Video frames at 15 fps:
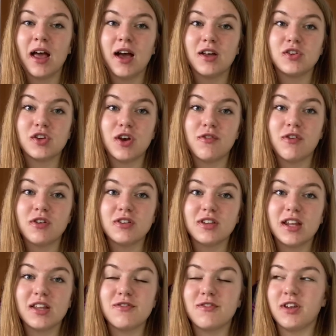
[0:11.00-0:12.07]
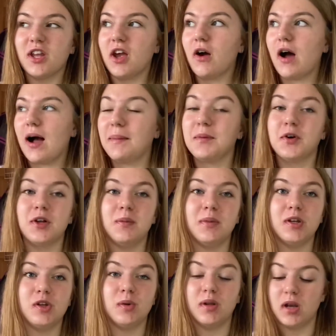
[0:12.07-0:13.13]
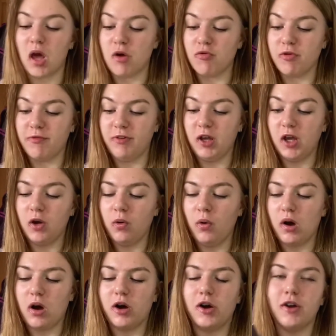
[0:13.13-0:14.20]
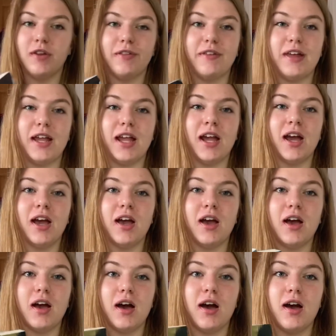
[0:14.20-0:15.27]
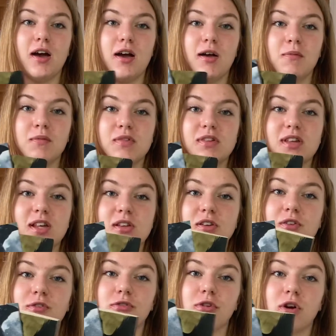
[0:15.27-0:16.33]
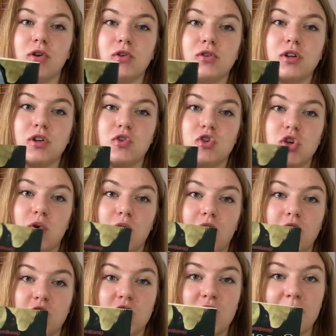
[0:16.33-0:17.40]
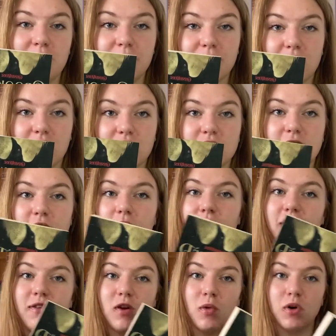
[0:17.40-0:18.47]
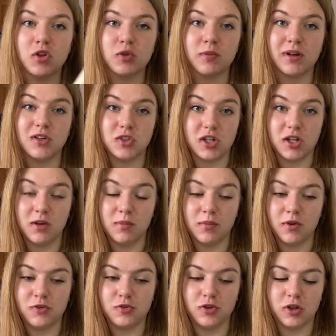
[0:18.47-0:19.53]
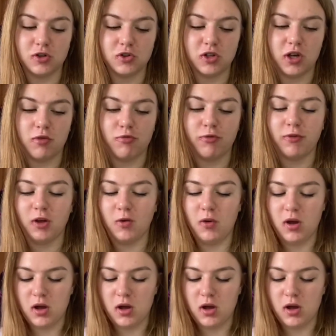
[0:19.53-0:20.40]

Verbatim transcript: so for today's video i'm going to be doing a review on the um six of crows duology so if you watched my shadow and bone trilogy review